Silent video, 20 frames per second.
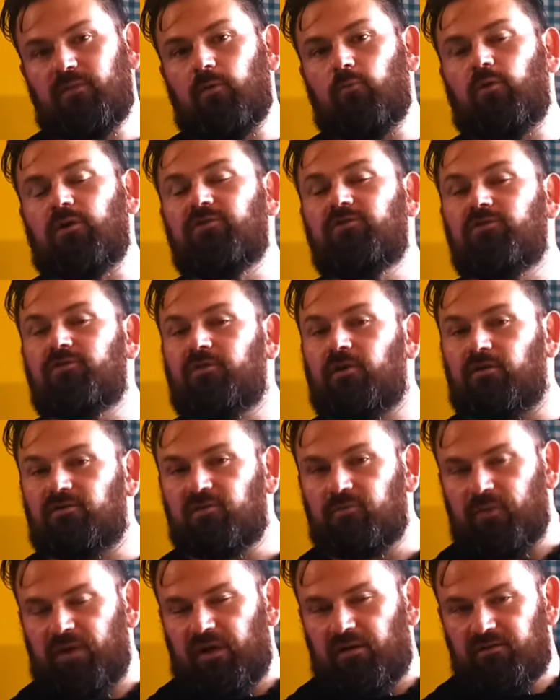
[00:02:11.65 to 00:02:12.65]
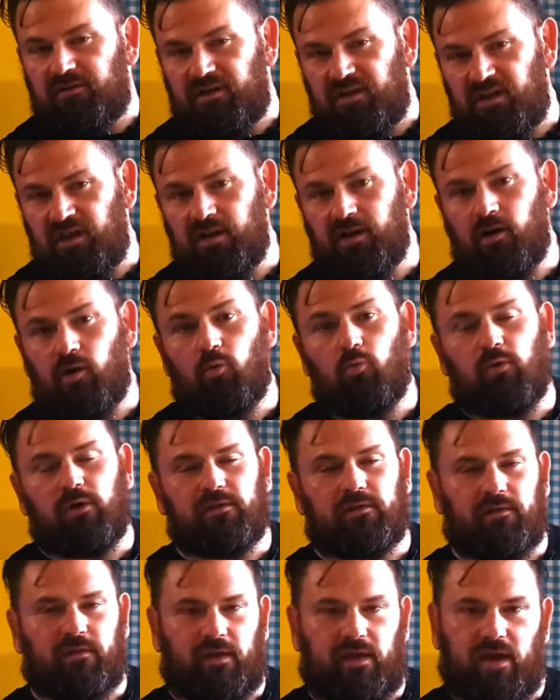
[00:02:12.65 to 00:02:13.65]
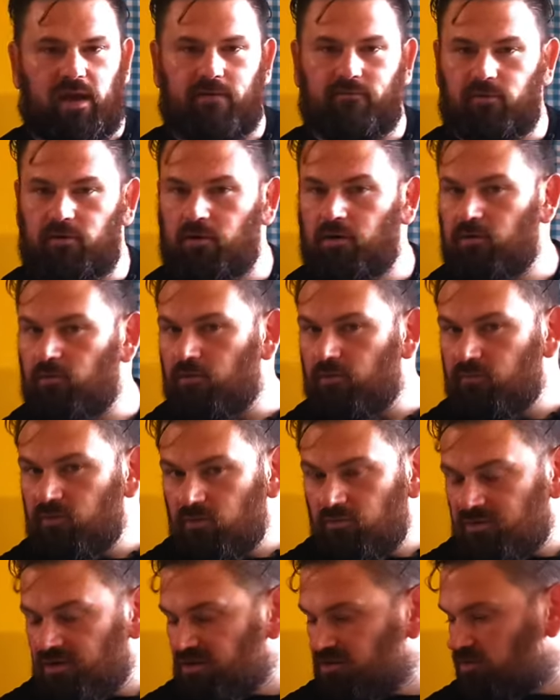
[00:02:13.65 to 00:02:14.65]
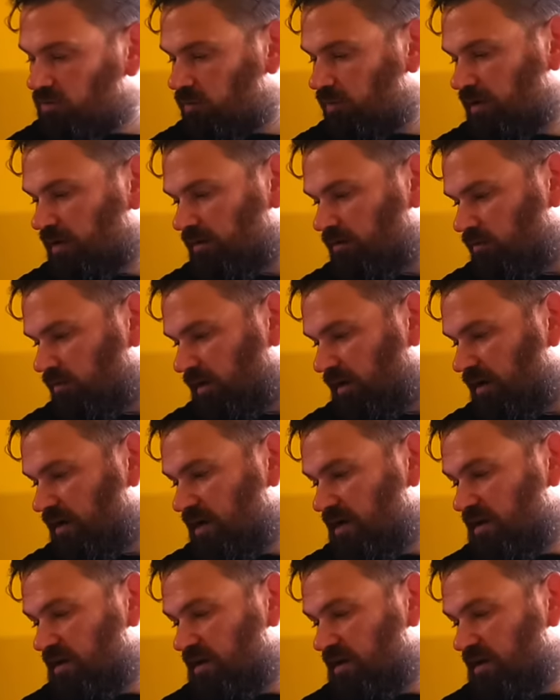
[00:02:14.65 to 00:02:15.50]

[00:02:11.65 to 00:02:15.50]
They want their dog to be on keto, whether they have an autoimmune disorder or